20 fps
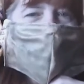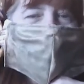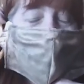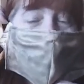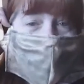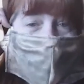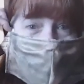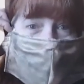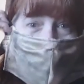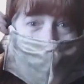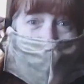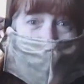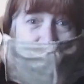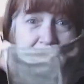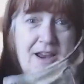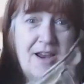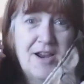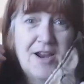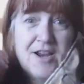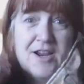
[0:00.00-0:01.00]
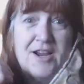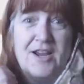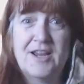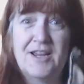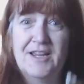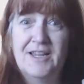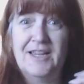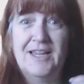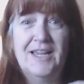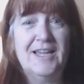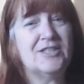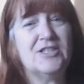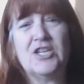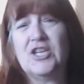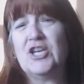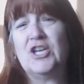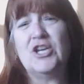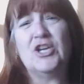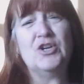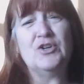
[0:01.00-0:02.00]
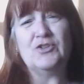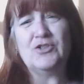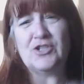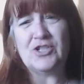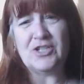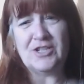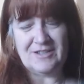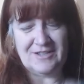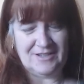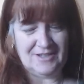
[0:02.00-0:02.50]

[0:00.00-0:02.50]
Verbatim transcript: over my hair. It's huge.